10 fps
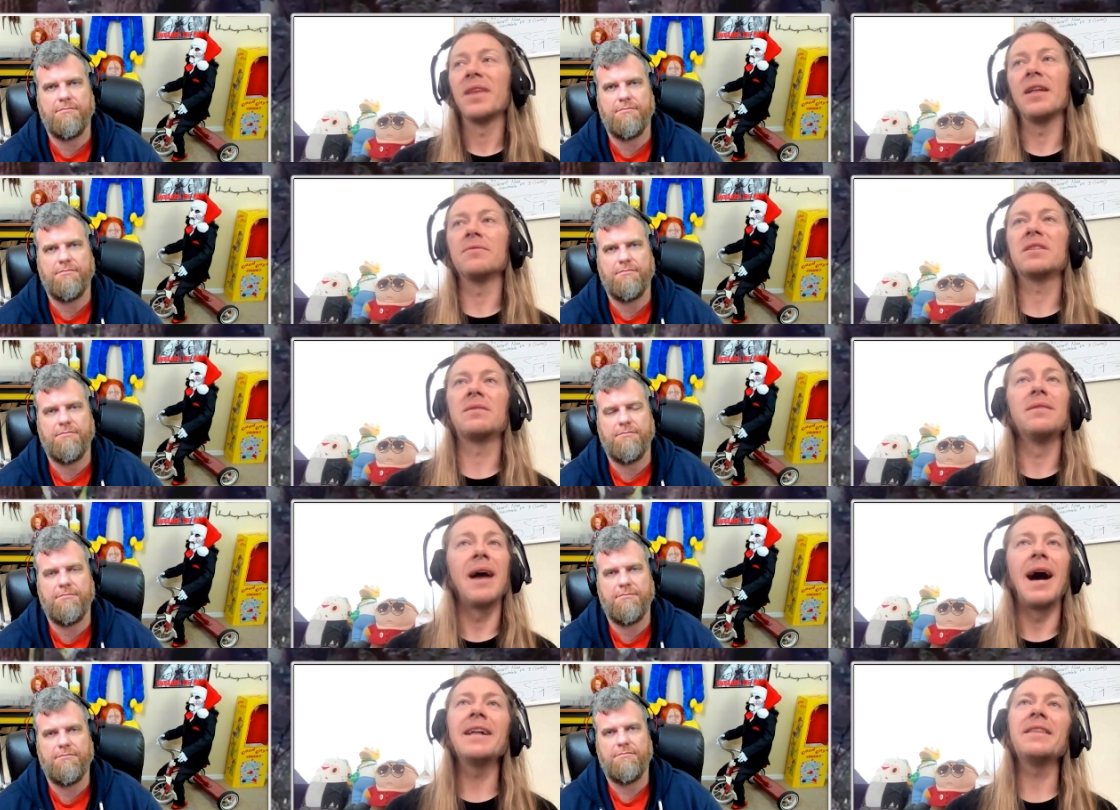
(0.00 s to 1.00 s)
Speaker 1: you know,
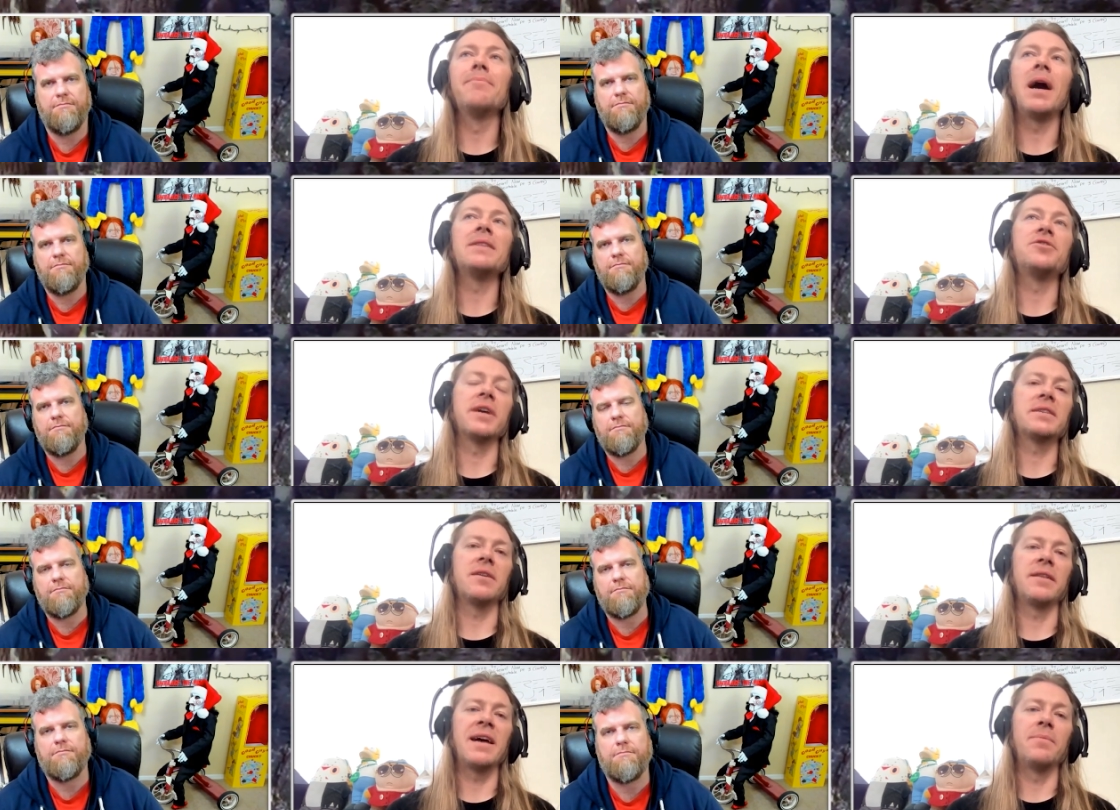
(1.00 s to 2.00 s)
I didn't mind
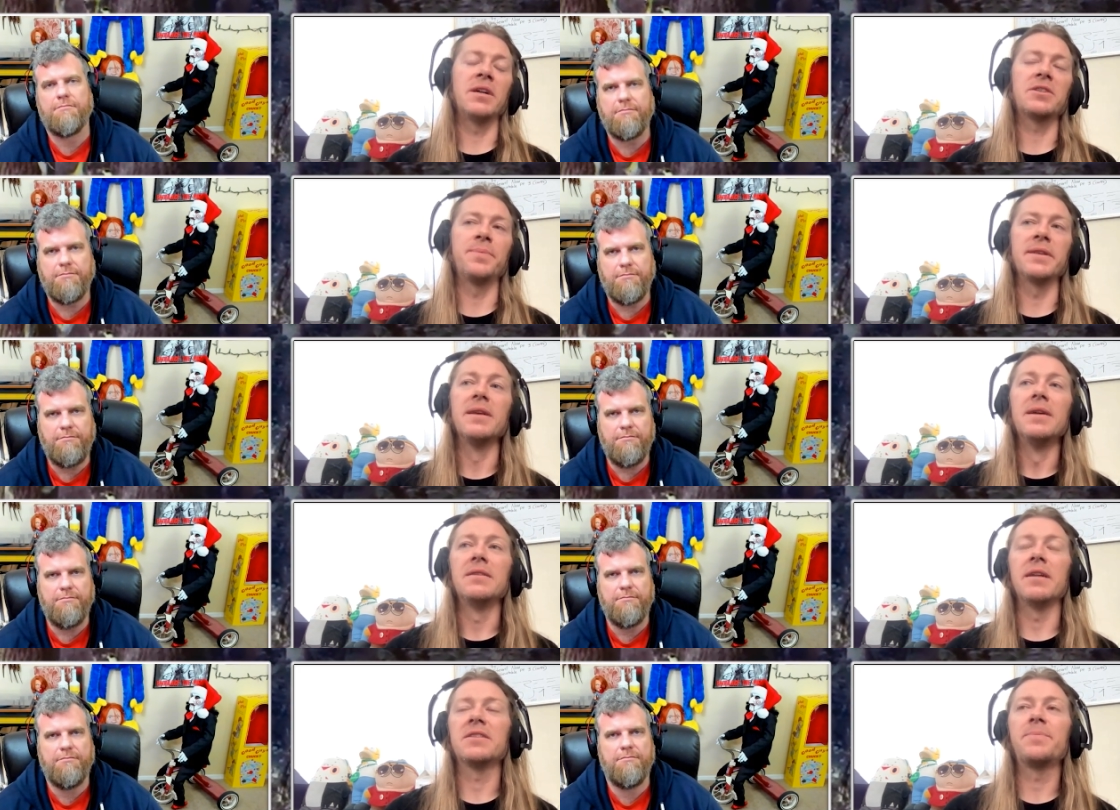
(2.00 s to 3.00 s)
Jigsaw that much, but
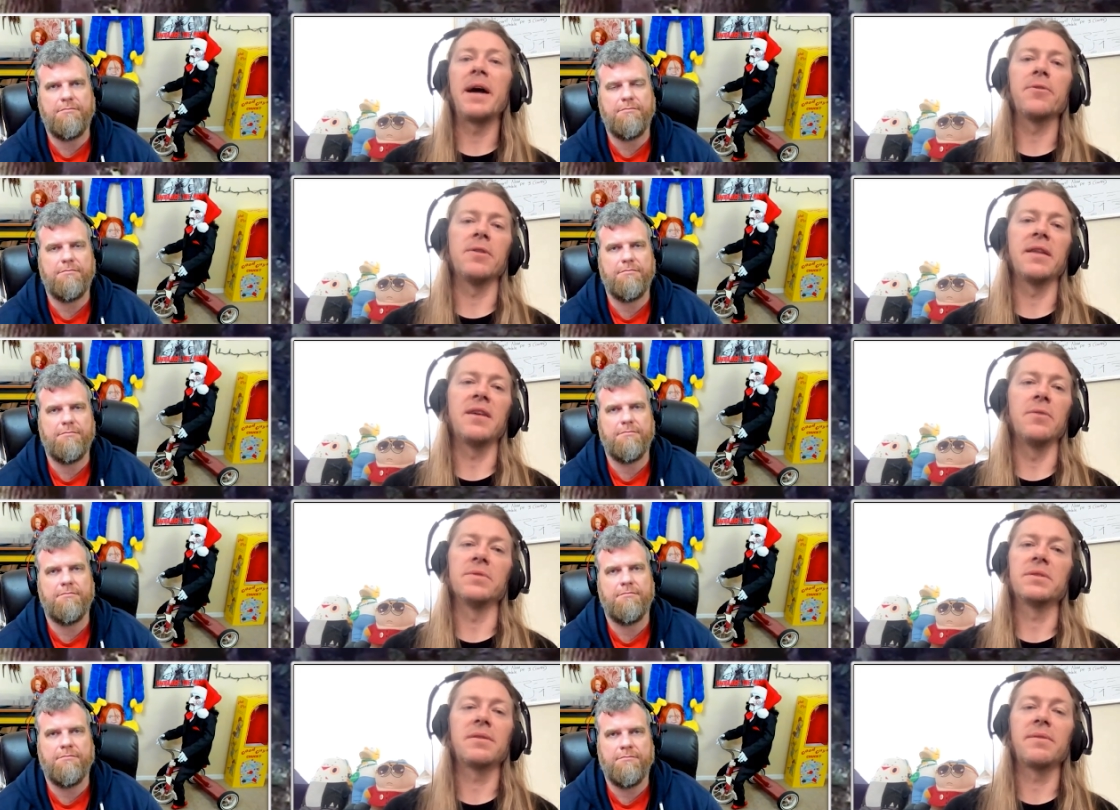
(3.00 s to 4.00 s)
you know, Spiral I thought
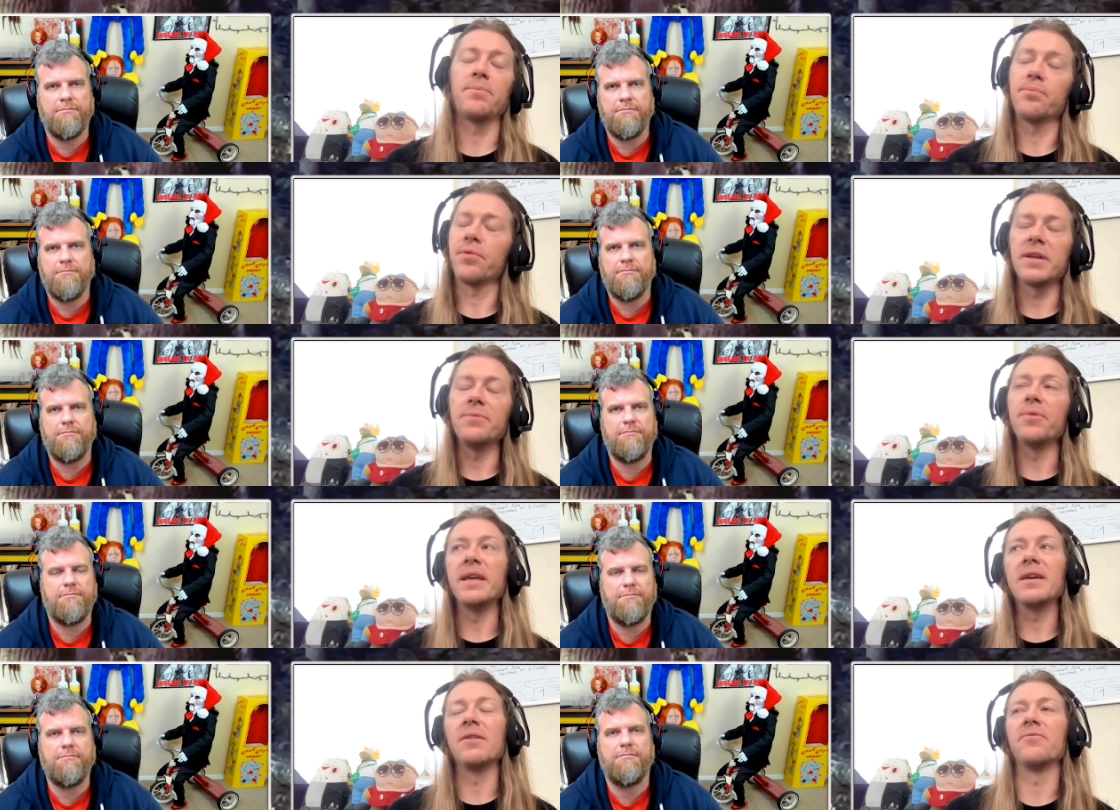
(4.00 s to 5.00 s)
was pretty
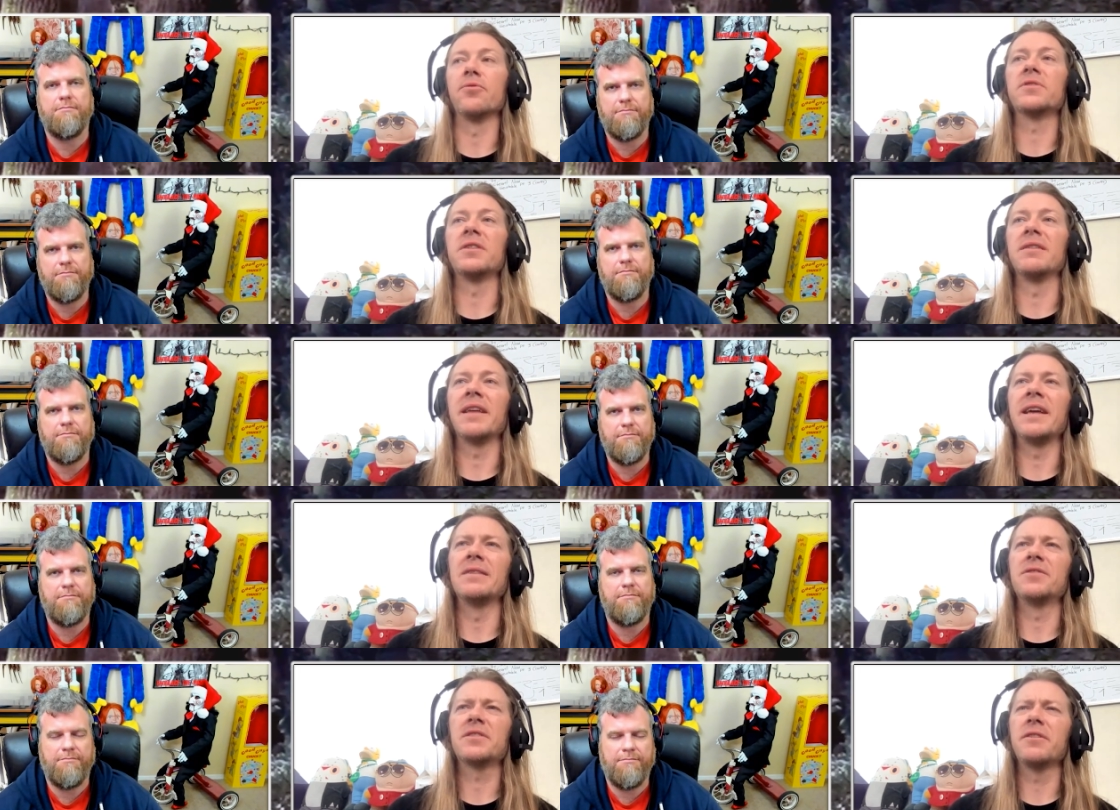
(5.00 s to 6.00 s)
weak, unfortunately,
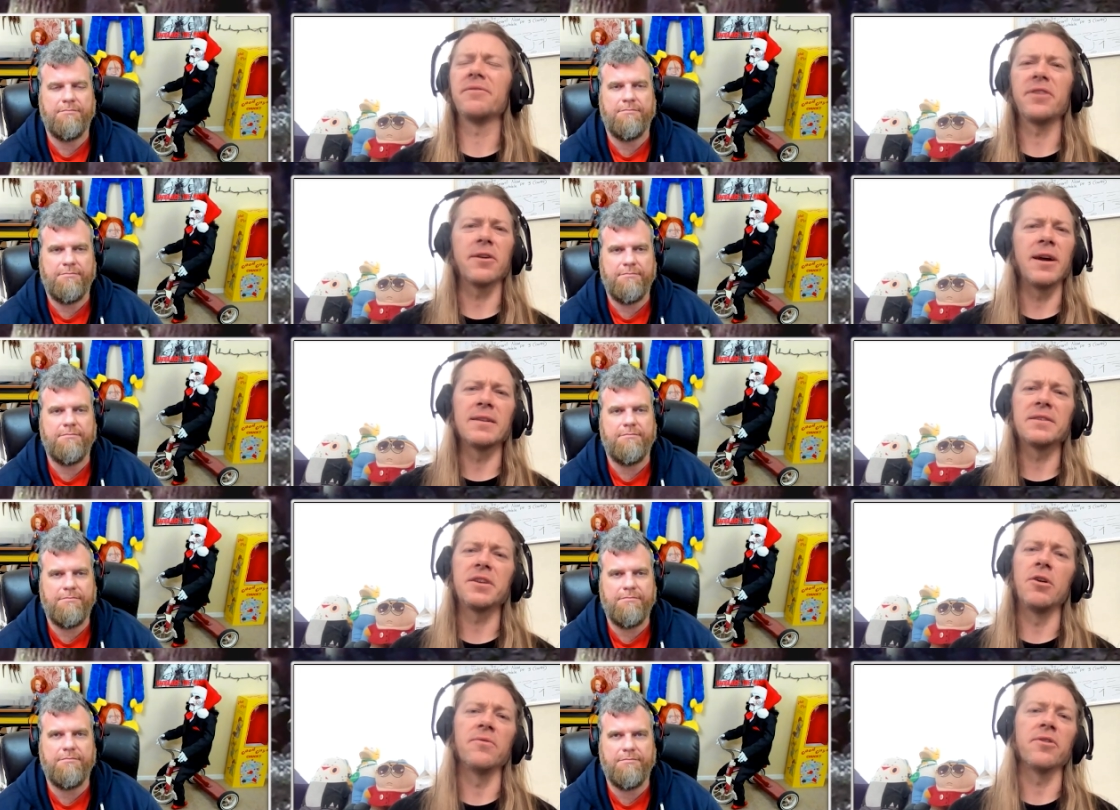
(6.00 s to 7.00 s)
and just couldn't figure out its
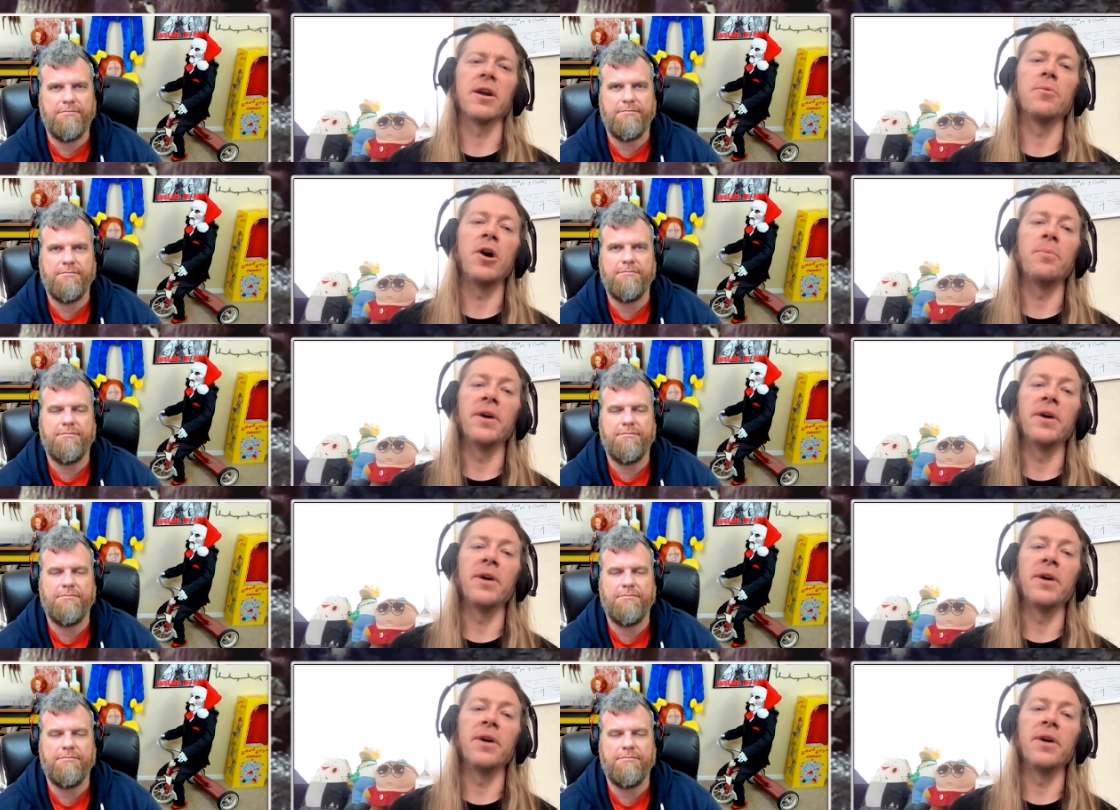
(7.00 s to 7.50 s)
tone very well.